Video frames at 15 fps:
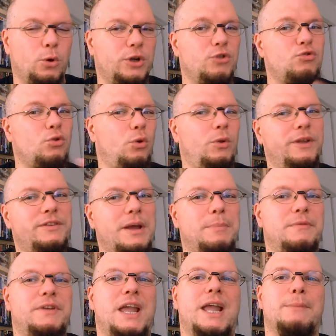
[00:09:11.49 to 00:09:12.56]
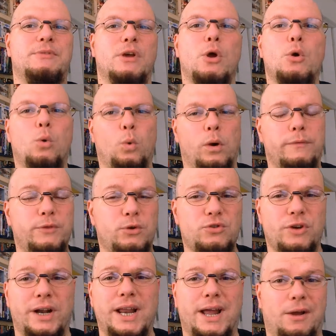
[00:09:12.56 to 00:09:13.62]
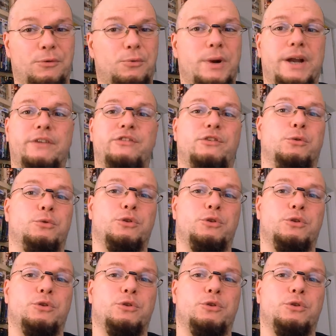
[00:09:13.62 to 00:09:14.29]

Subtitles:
control-y type of games, or if they're trying to outrace you.